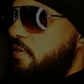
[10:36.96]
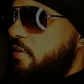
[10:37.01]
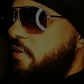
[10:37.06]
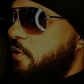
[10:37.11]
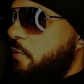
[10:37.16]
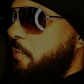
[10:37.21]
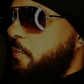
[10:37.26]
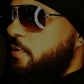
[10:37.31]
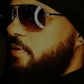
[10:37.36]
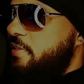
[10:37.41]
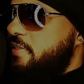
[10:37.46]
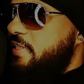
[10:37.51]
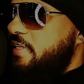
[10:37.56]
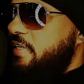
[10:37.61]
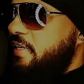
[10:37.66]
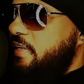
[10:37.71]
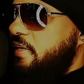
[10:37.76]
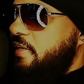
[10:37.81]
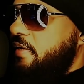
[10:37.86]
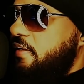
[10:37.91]
they're
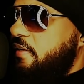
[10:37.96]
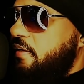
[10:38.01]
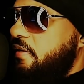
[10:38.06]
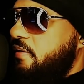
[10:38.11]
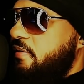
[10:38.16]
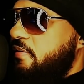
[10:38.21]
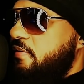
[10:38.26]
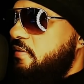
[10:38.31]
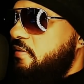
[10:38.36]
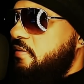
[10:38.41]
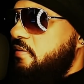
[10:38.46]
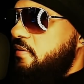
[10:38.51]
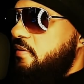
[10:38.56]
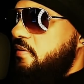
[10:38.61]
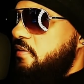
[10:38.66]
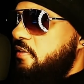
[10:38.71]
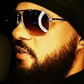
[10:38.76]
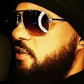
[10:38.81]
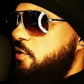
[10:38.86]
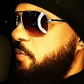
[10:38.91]
pretending
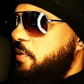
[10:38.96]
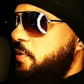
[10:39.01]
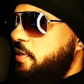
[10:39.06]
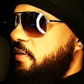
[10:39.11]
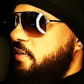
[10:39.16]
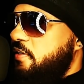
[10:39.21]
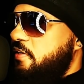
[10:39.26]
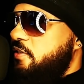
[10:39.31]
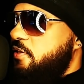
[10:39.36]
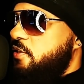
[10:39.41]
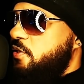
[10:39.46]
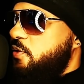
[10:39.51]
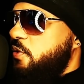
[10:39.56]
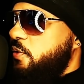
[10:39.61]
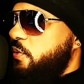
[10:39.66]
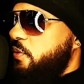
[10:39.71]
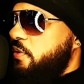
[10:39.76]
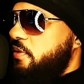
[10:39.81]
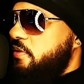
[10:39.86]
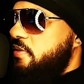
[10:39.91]
to be good
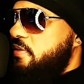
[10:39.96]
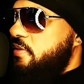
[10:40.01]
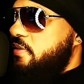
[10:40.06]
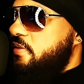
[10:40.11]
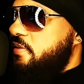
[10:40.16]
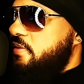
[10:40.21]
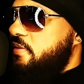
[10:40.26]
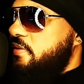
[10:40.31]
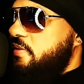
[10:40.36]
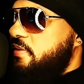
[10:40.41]
stewards,